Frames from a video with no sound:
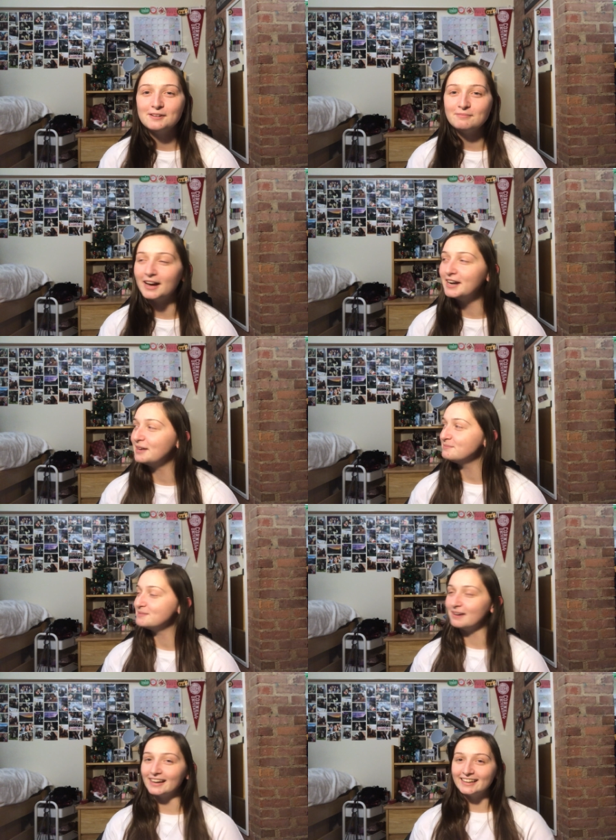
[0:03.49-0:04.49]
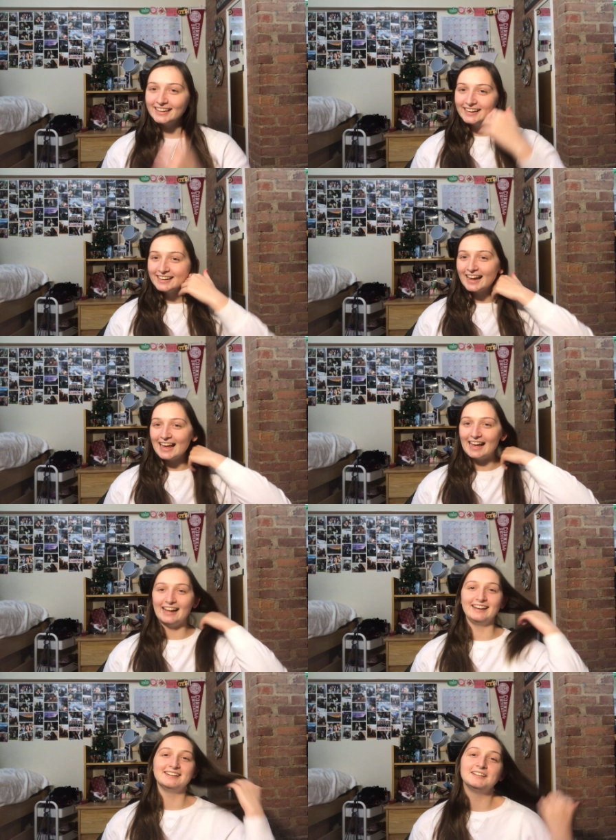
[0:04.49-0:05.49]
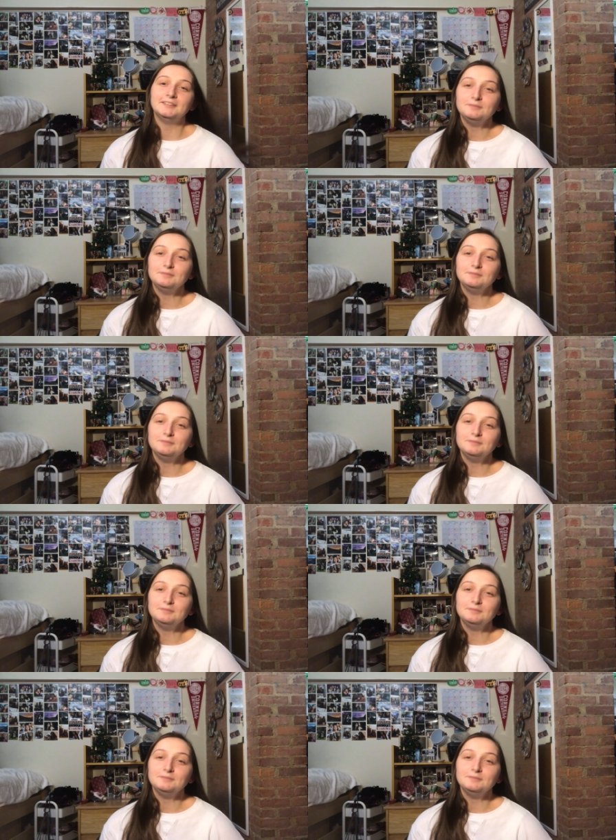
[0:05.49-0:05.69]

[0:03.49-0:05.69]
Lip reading: My name's Becky and